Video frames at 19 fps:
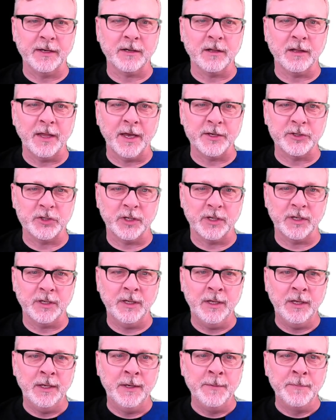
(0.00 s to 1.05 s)
collection
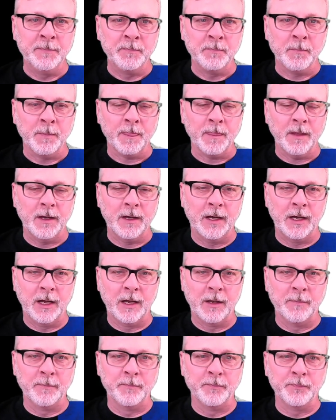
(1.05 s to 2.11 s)

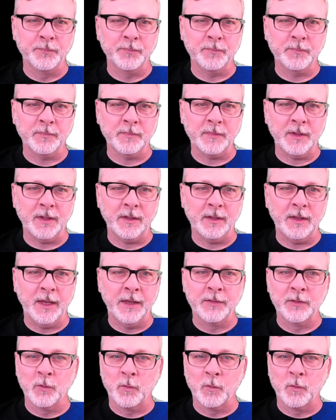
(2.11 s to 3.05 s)
in the